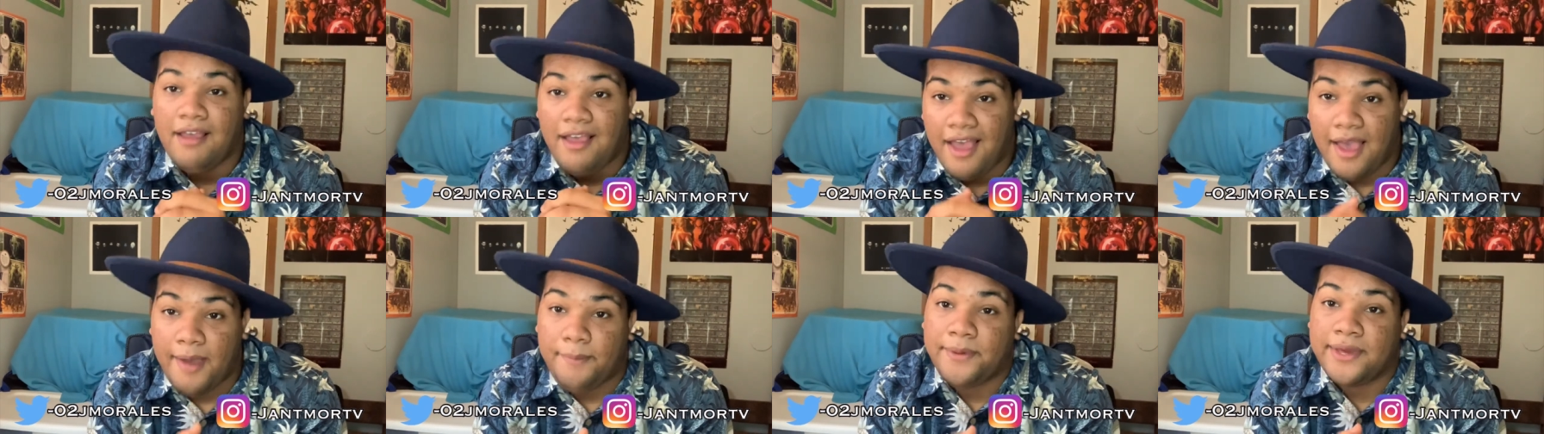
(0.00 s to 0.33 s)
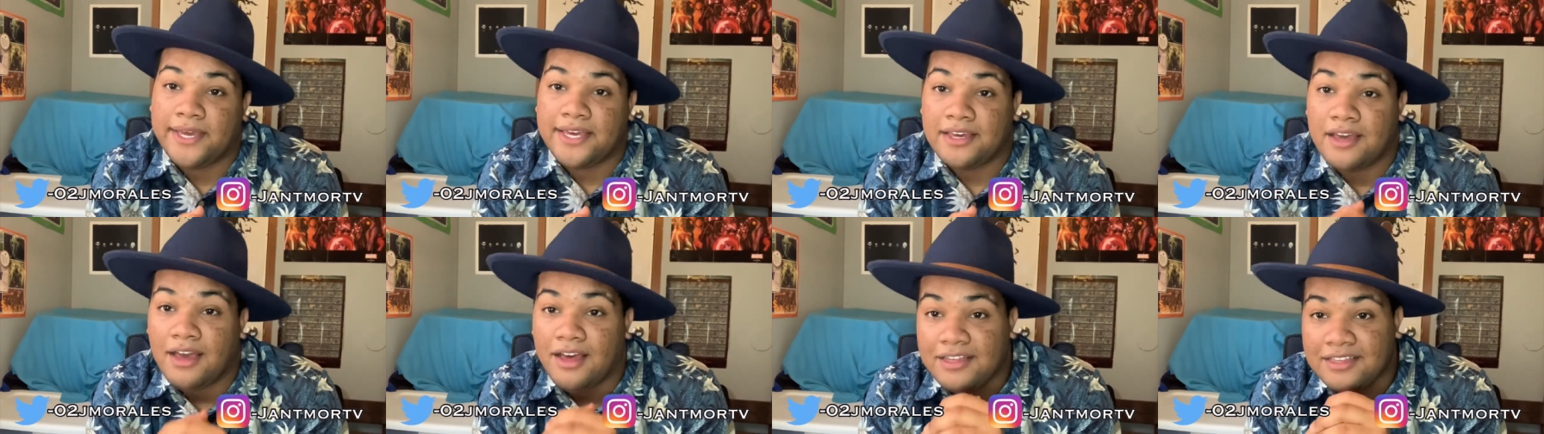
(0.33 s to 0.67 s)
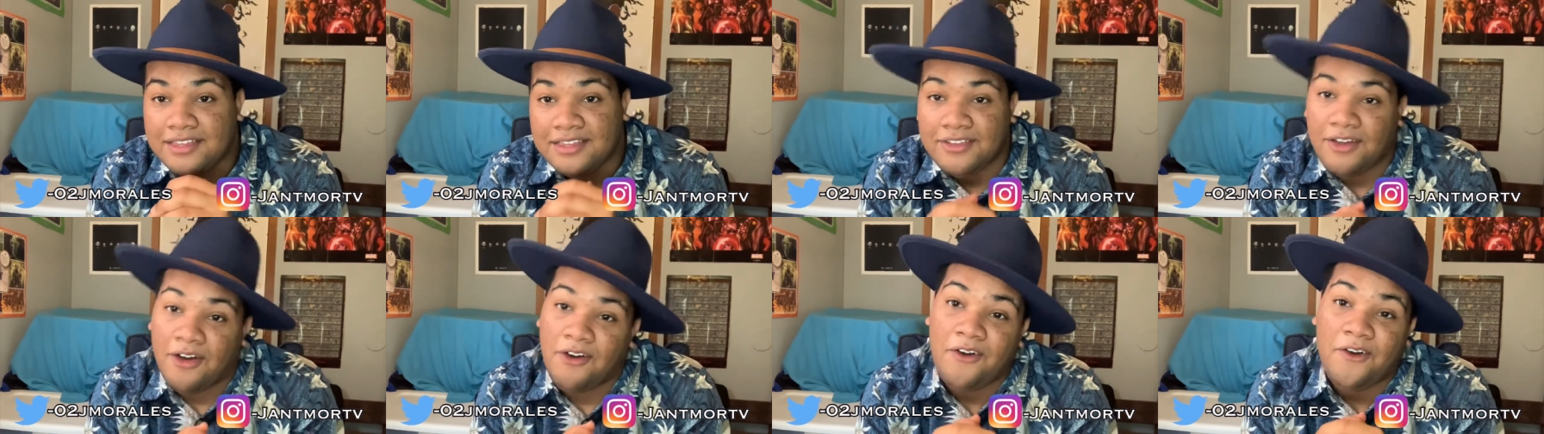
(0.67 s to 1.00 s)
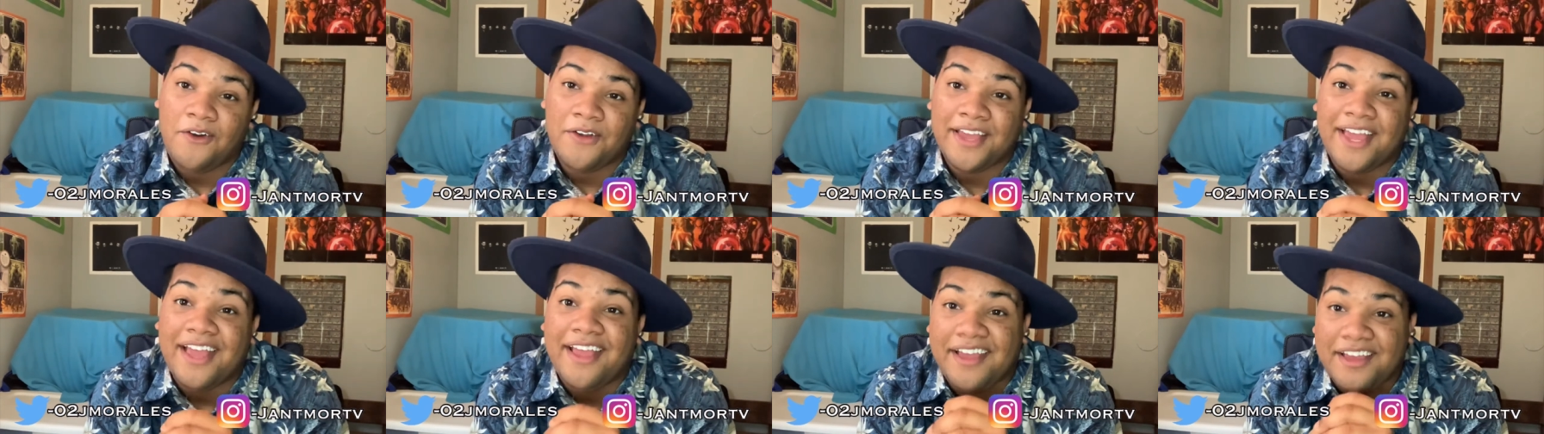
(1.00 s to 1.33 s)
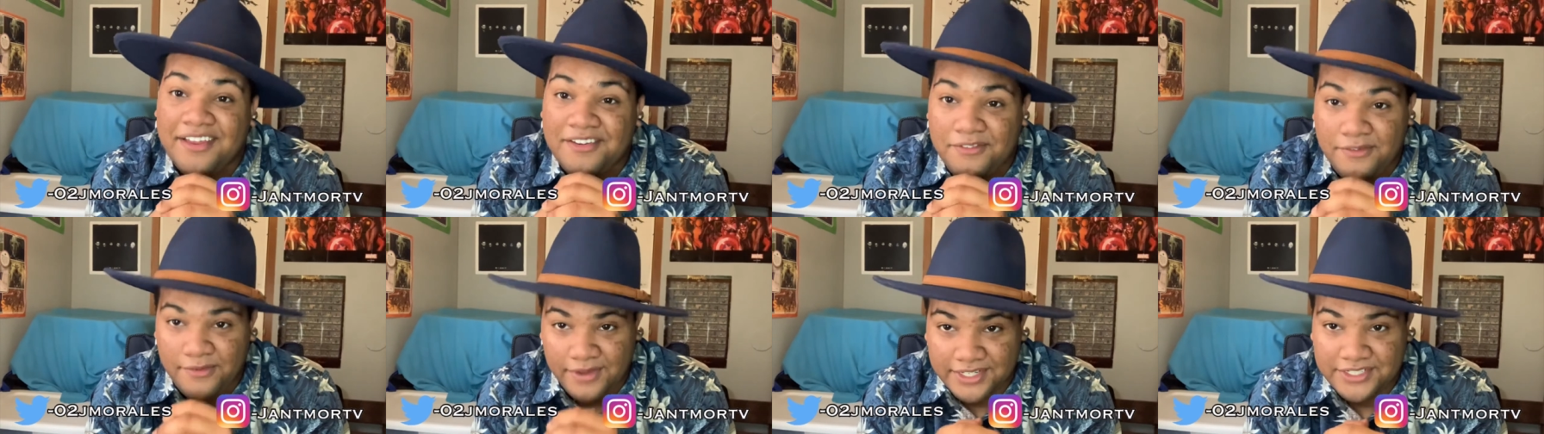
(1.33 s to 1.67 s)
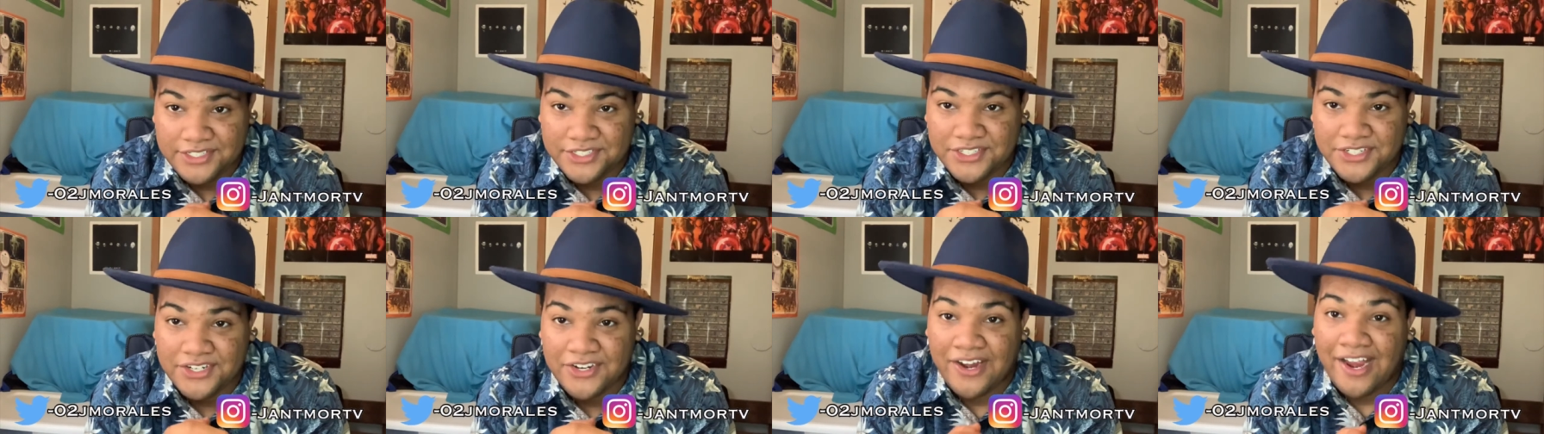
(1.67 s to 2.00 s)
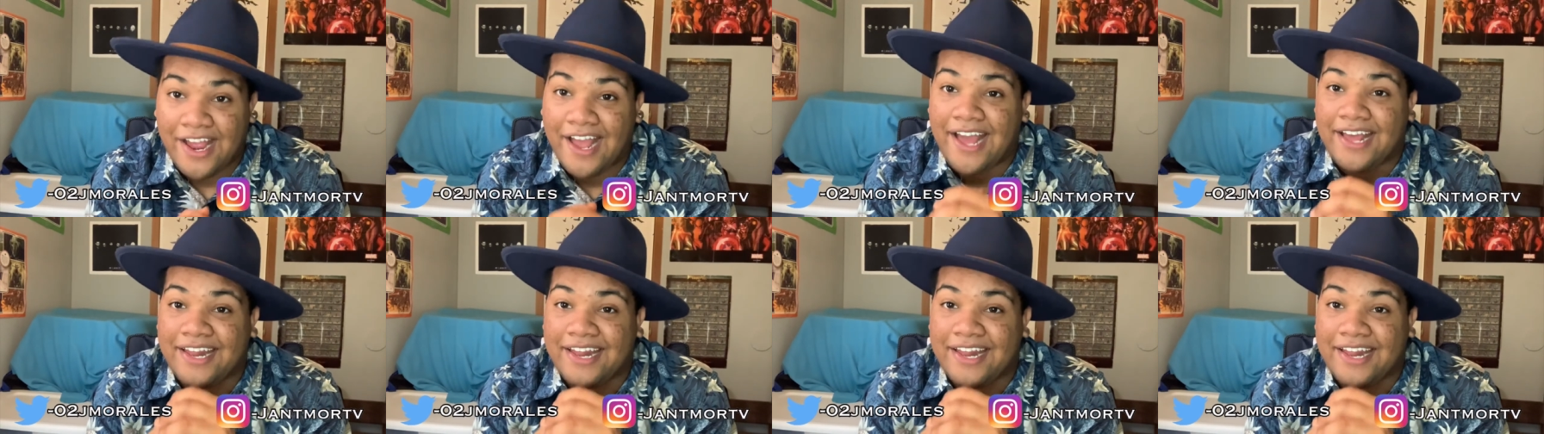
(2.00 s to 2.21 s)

epic, long adventure.